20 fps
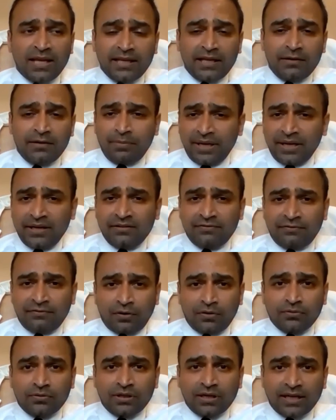and then pay it
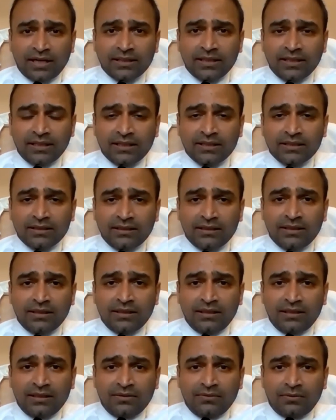forward. I think
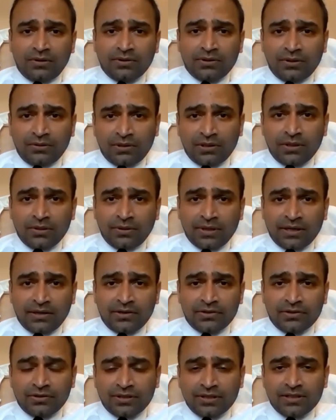what you are doing,
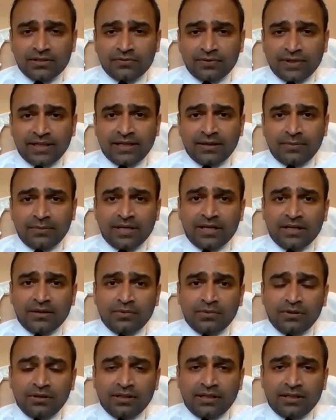Arjun, is very
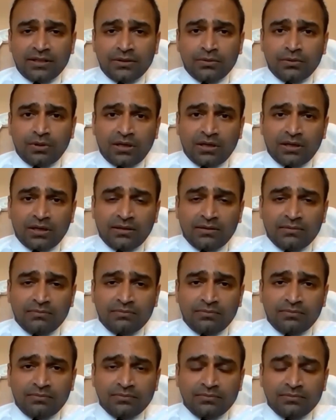commendable, that you are
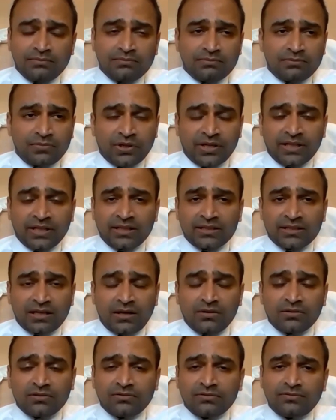putting this
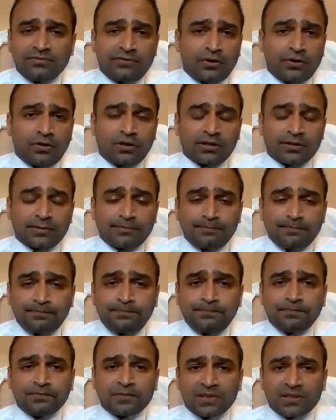out for
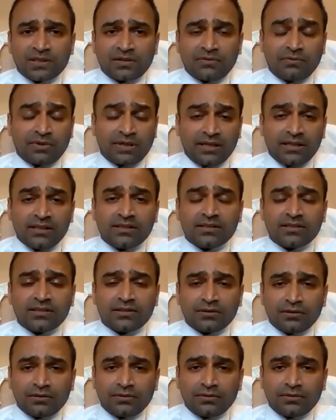someone
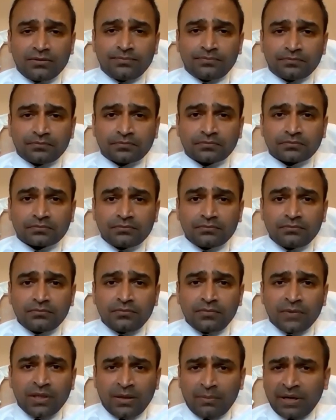else. So
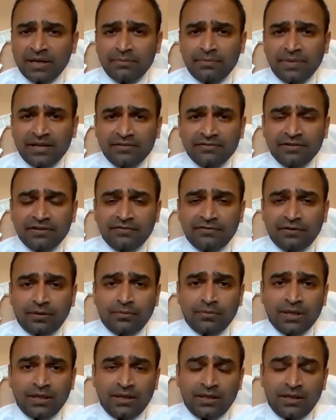they might benefit
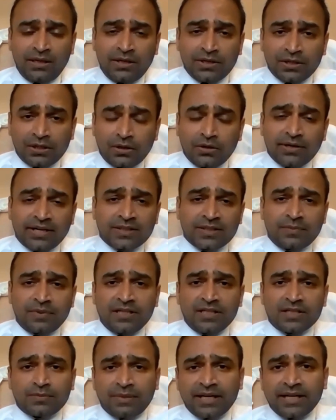from your
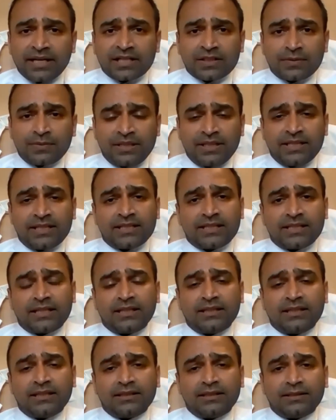experience, my experience,
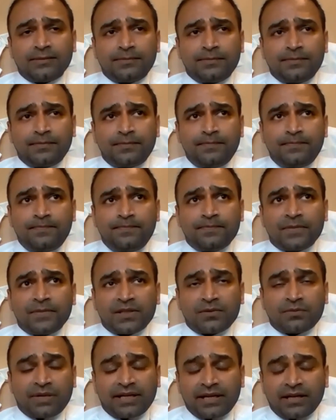and
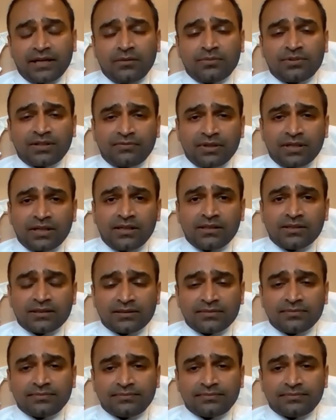this might help someone else.